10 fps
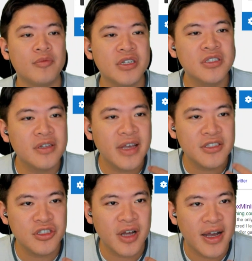just to
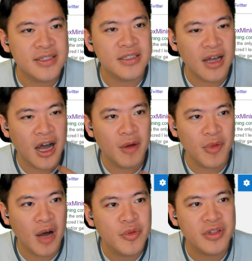get you guys up